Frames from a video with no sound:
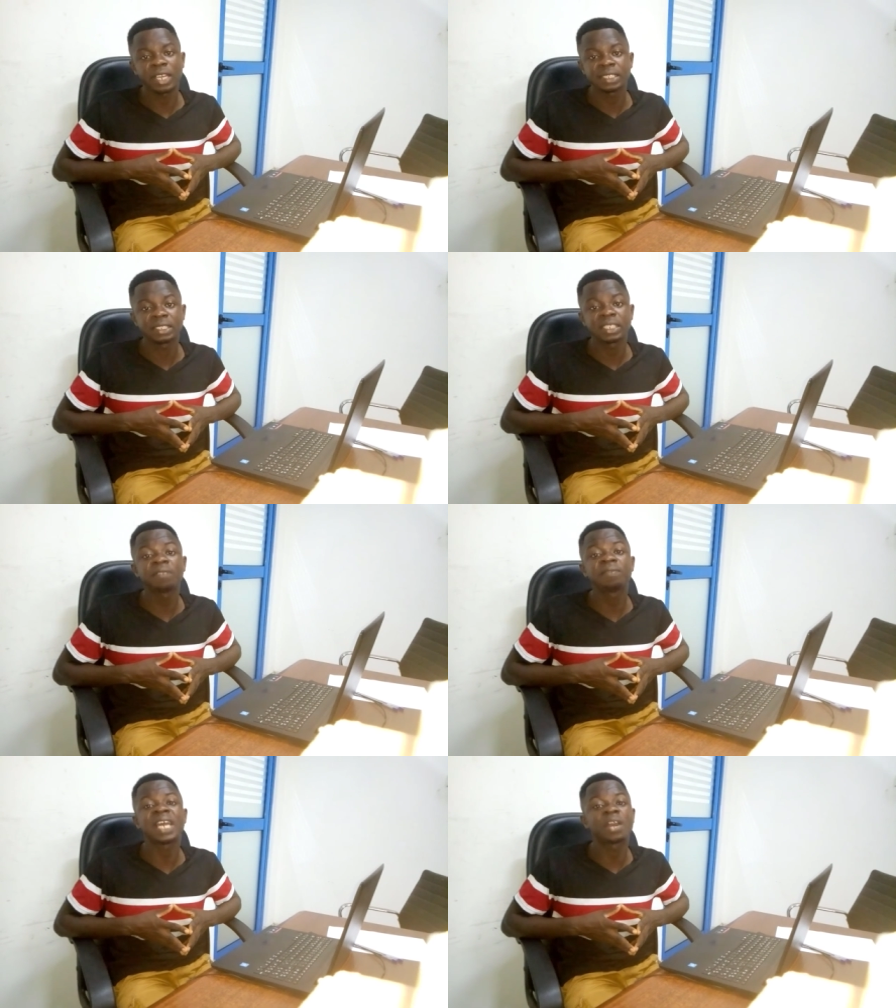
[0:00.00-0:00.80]
If you
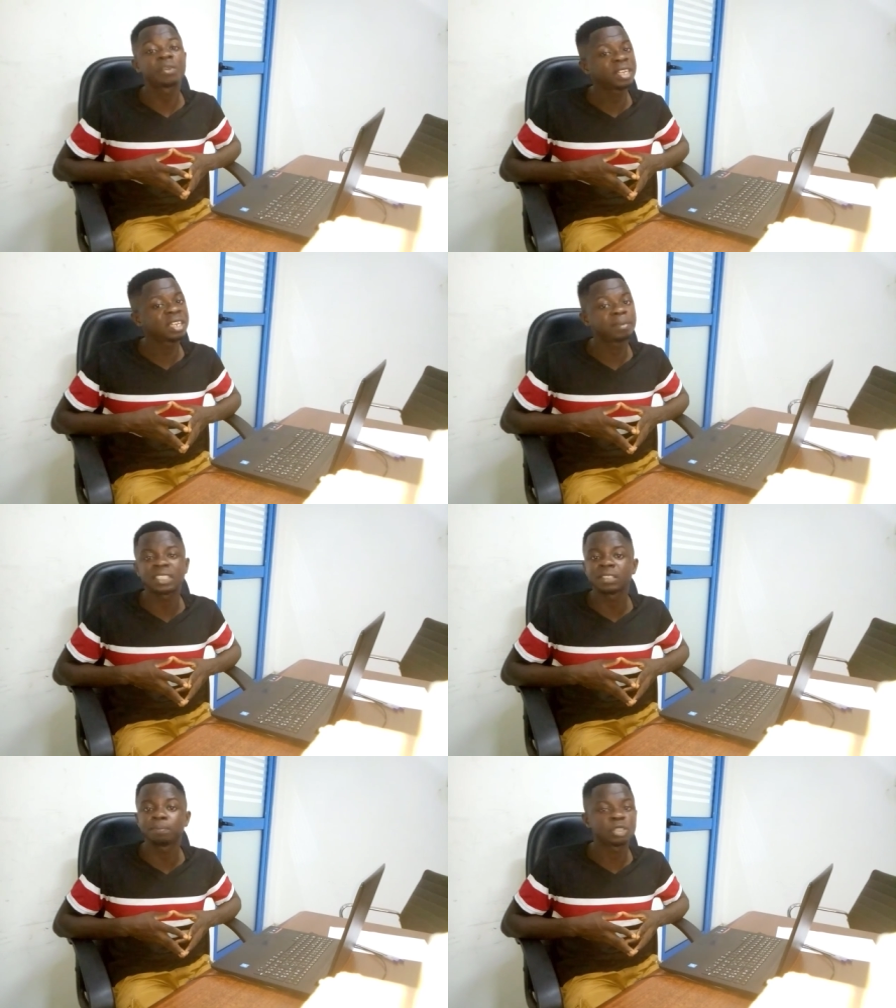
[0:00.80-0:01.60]
put it in your mind
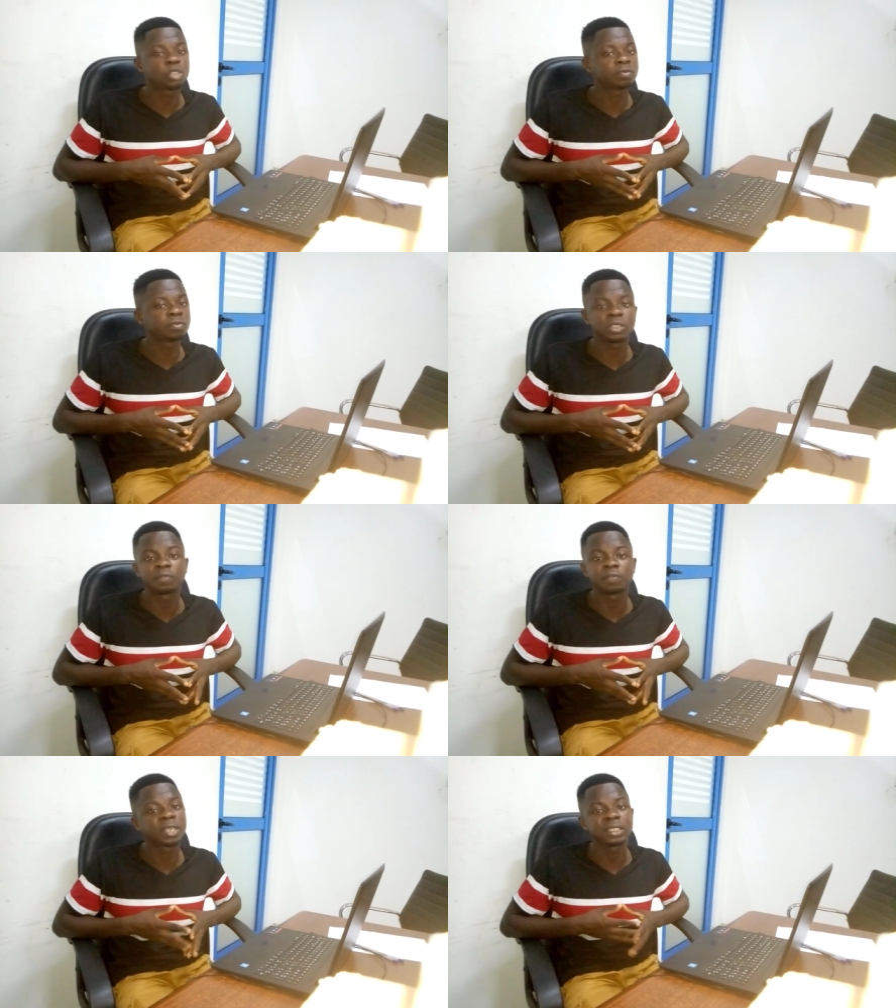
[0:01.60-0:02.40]
that way, if in case
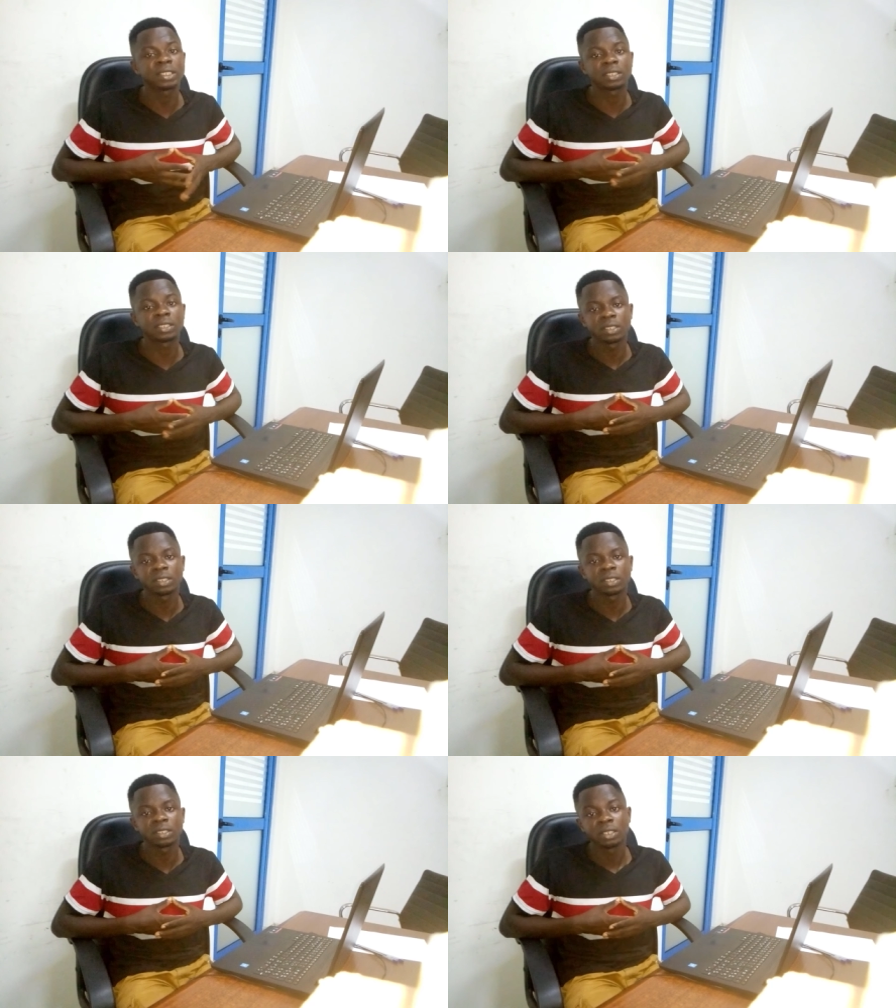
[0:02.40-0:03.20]
you are not
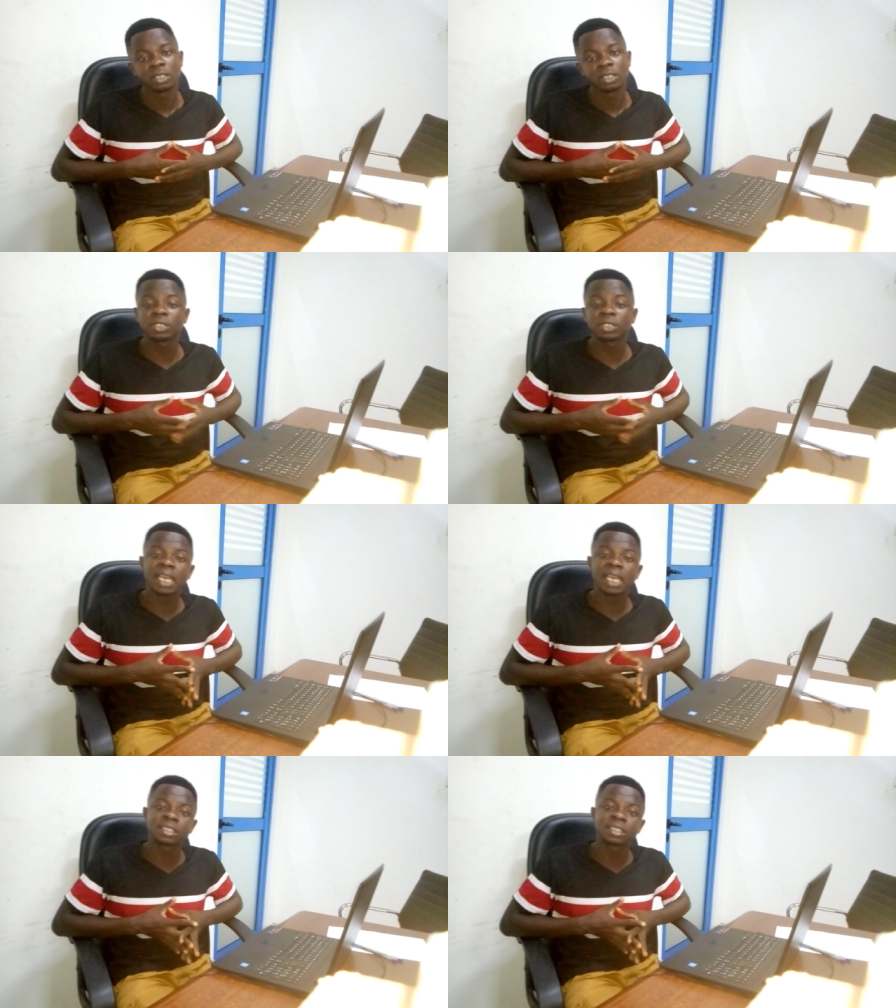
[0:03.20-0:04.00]
getting the
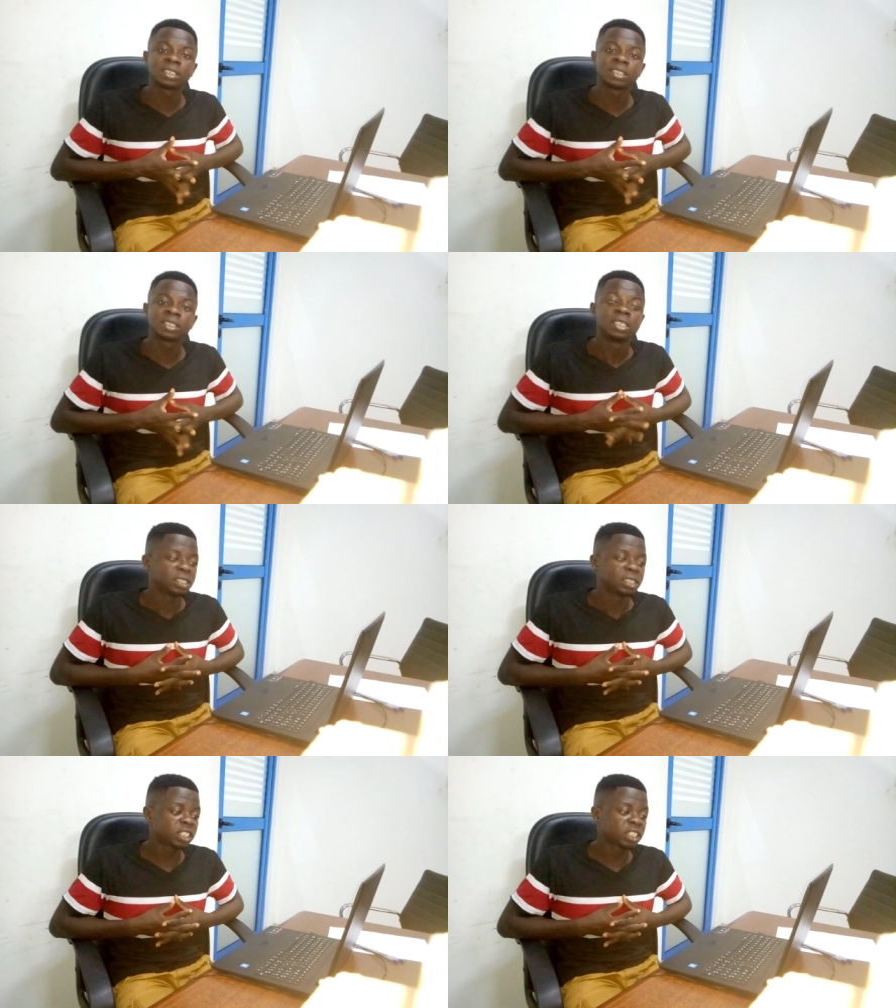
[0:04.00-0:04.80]
subscribers and stuff, you
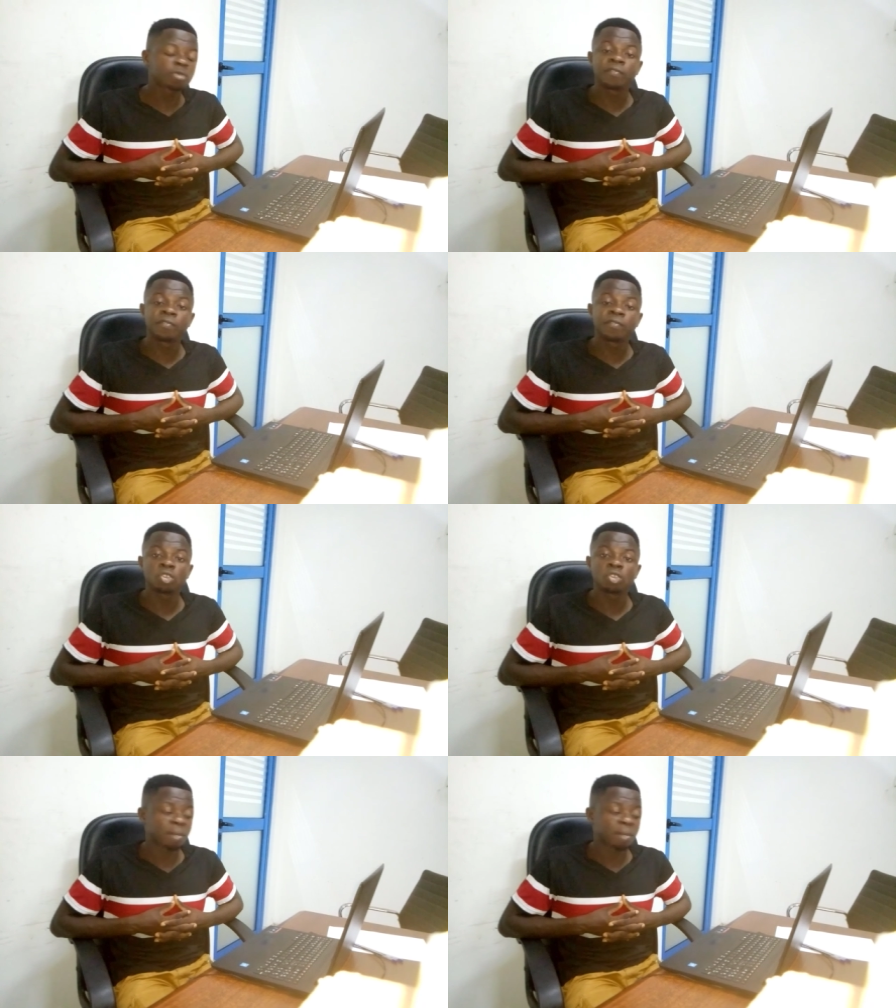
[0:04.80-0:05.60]
just be doing it
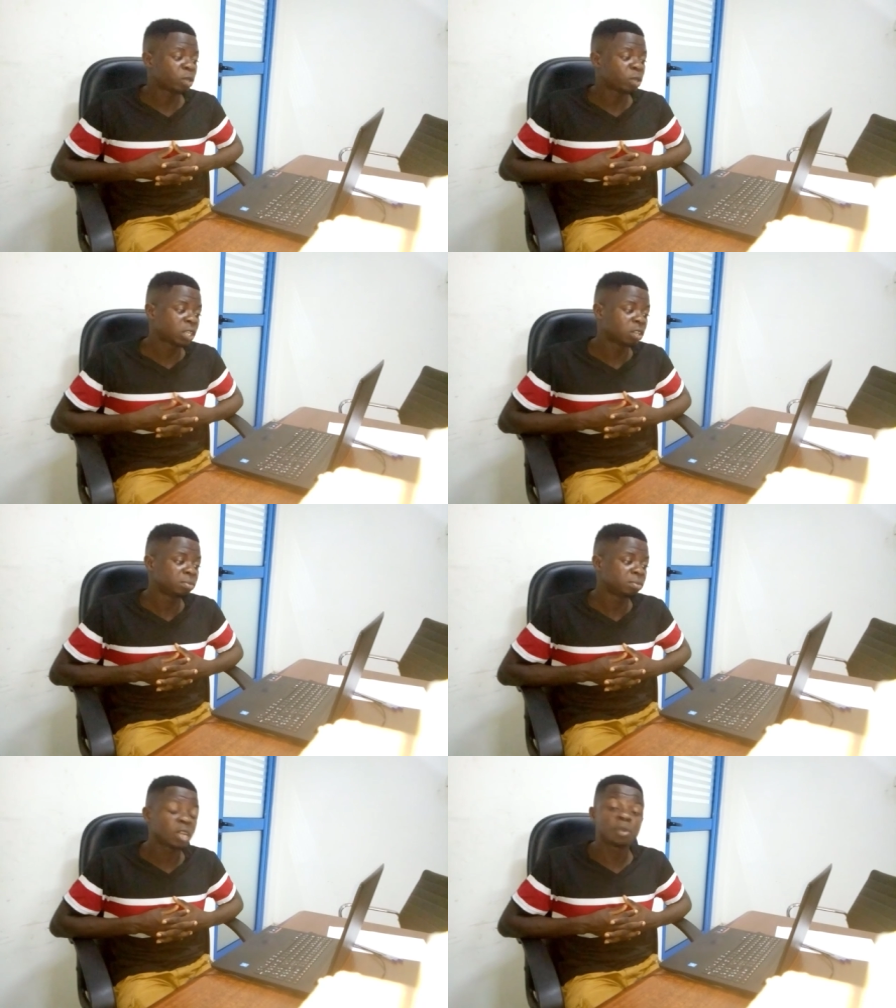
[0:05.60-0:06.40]
because you know that
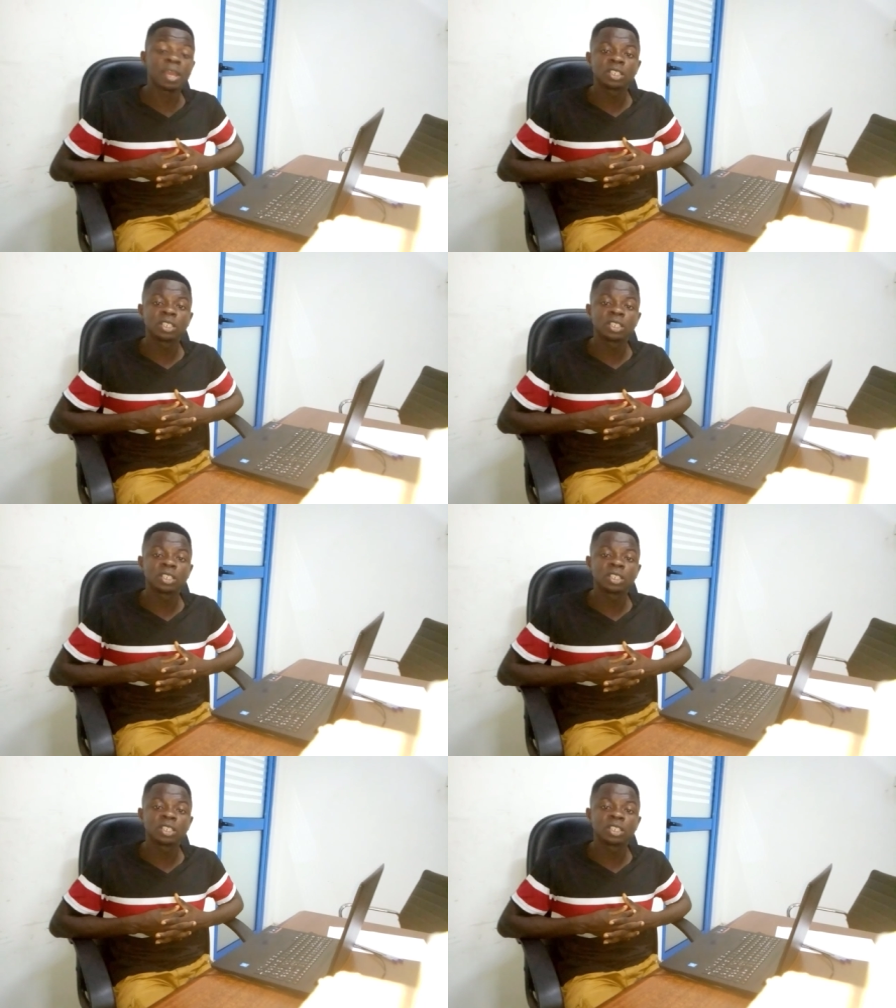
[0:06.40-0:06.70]
one day